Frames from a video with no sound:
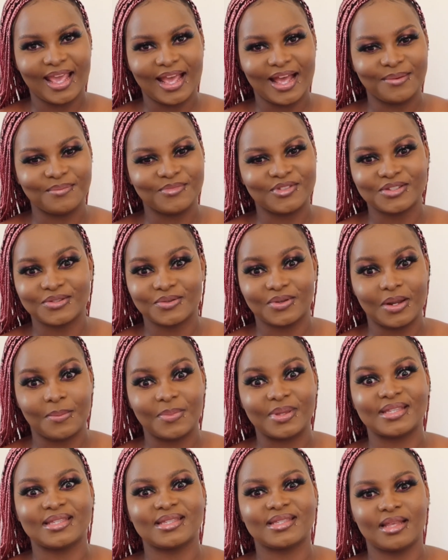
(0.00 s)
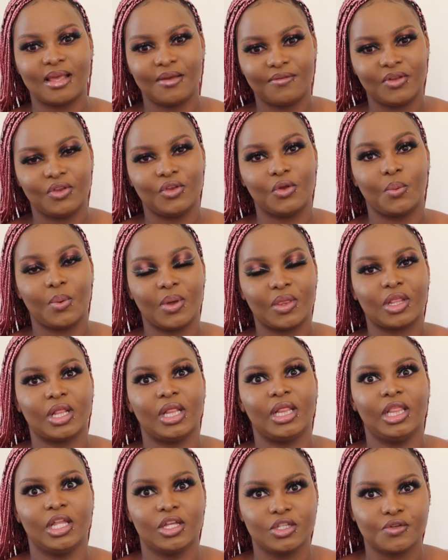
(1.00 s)
I'm just gonna be serving you with
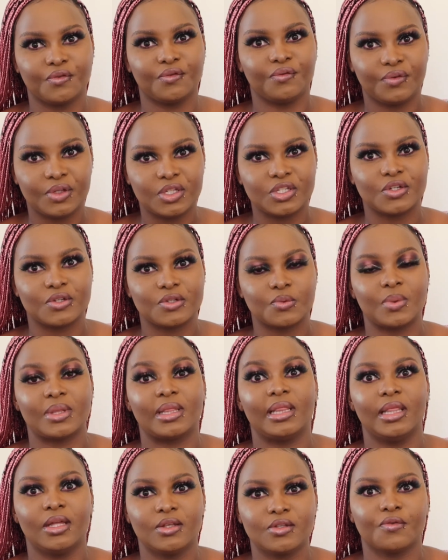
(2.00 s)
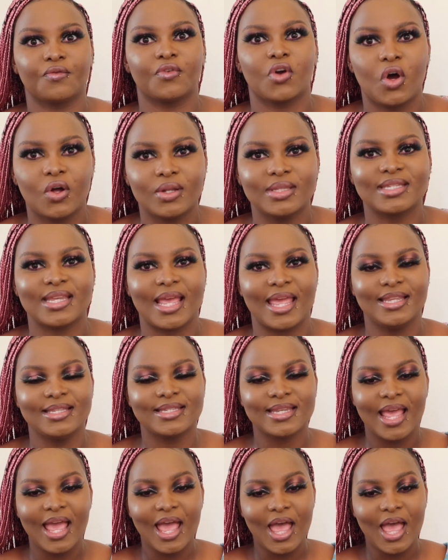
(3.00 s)
lots of videos, with lots of content,